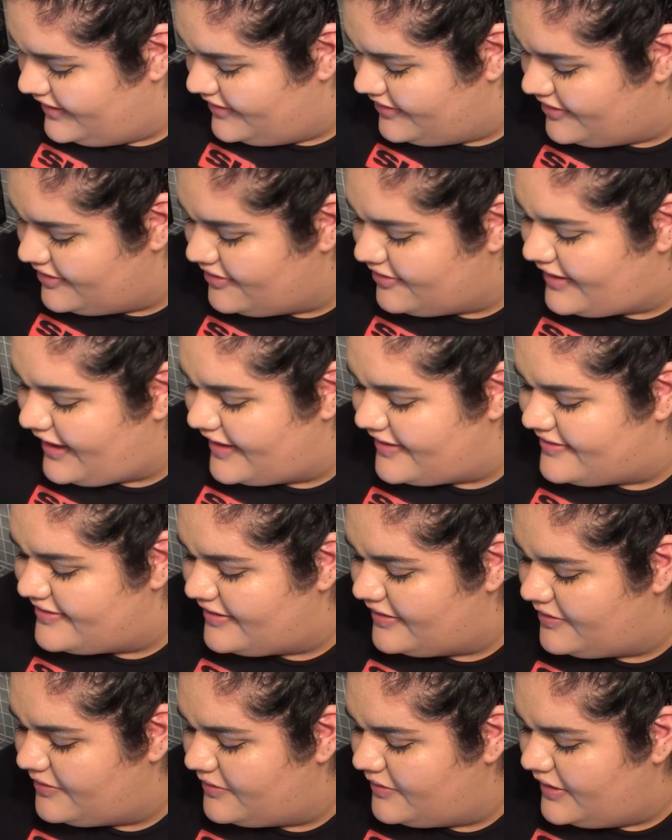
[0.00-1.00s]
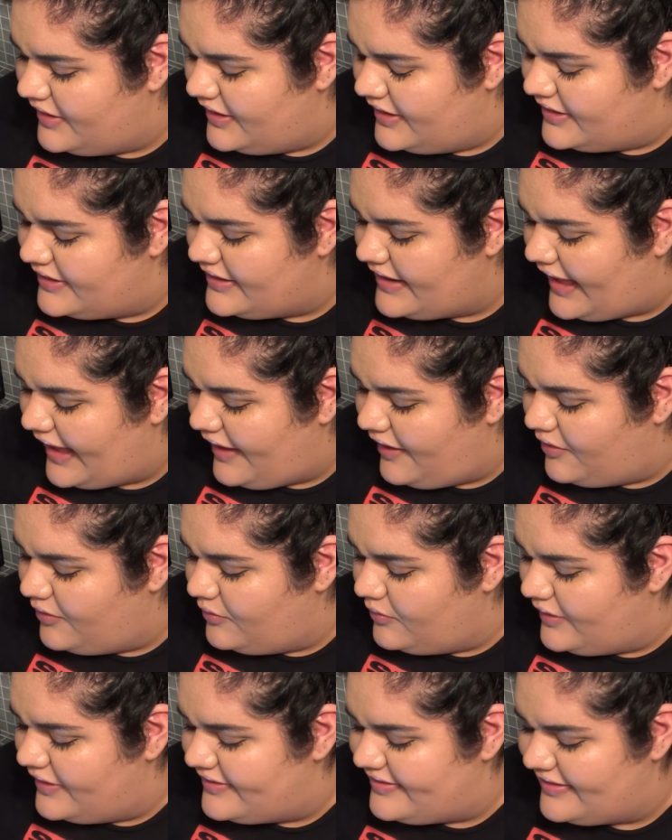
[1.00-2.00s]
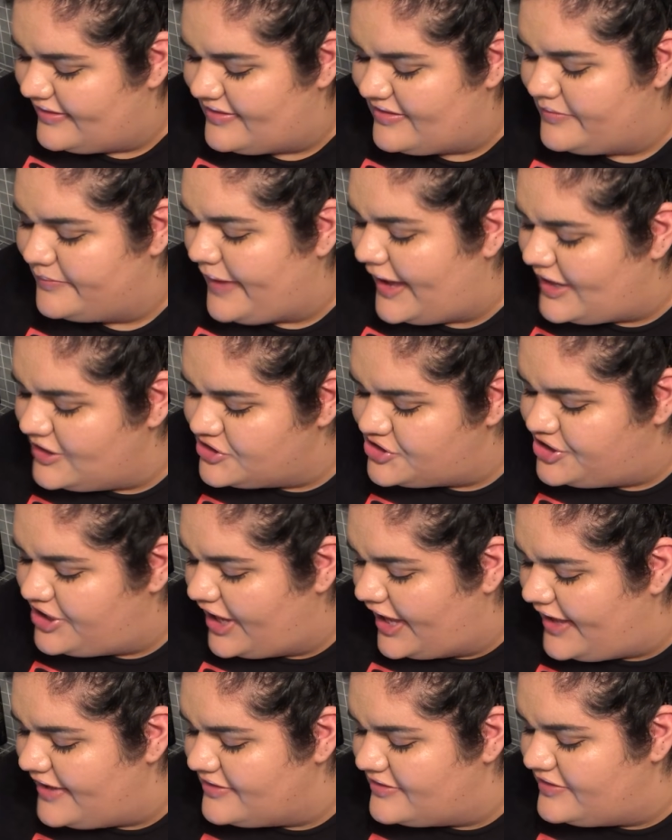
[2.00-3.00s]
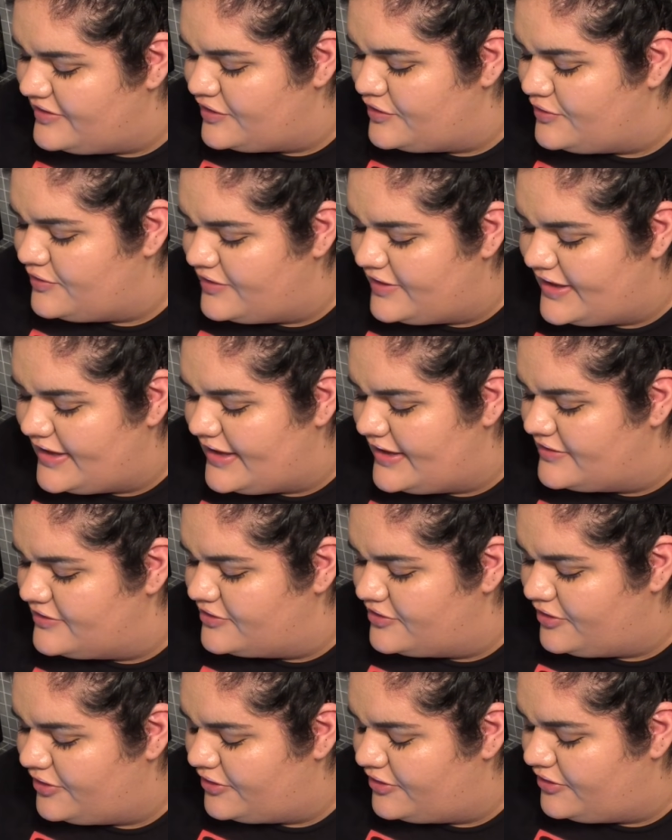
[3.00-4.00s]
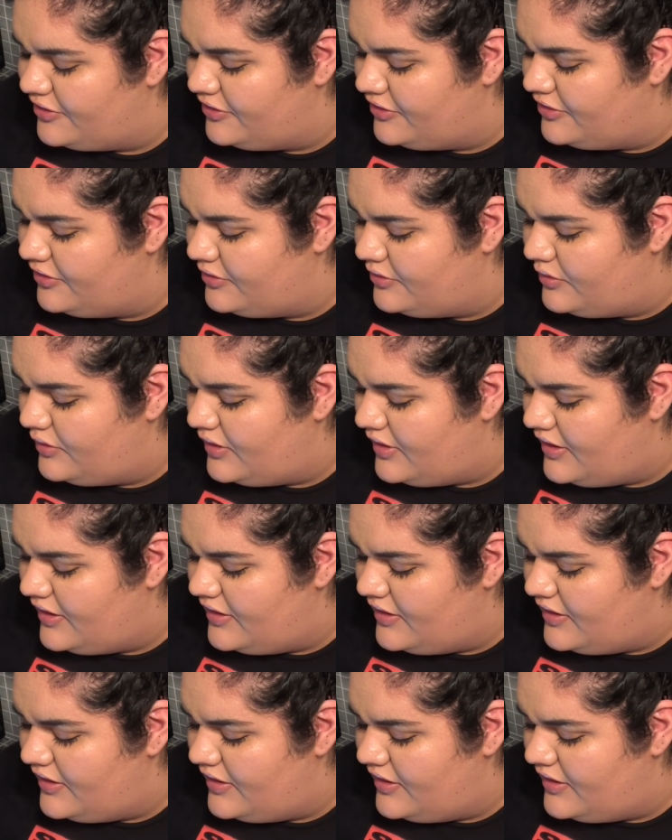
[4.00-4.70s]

okay, so now it's a smash cut to the internal